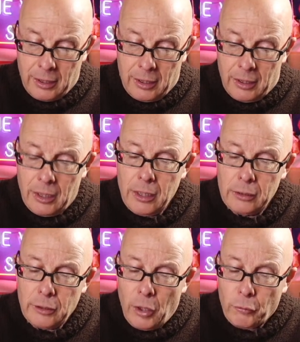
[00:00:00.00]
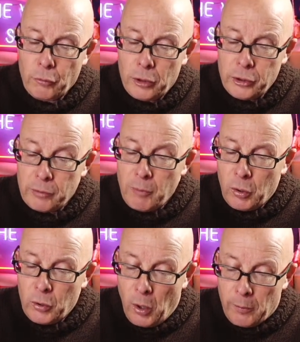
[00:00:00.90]
Earl Roger de
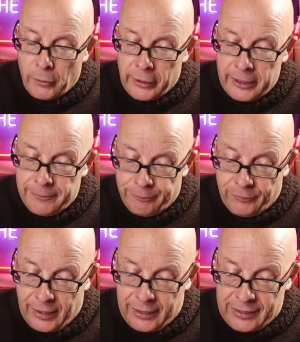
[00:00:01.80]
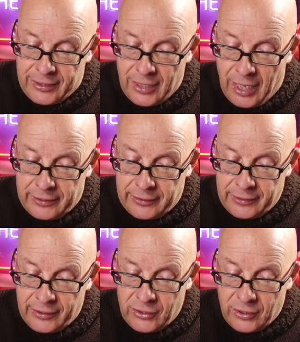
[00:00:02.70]
Montgomery and his sons